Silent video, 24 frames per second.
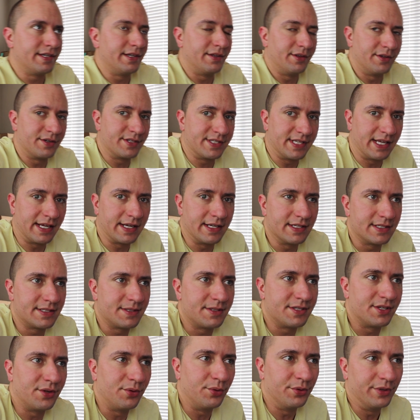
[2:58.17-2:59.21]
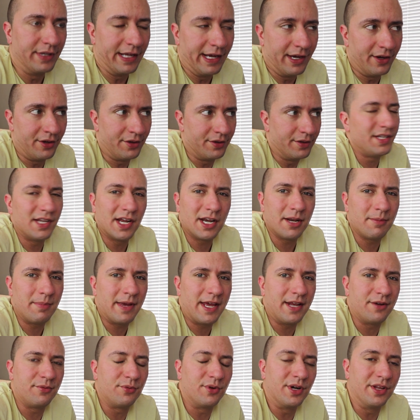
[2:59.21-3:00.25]
looks like it's sold out. Not a
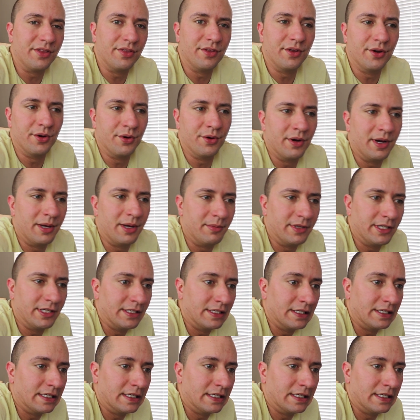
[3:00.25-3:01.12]
bad run though. I mean,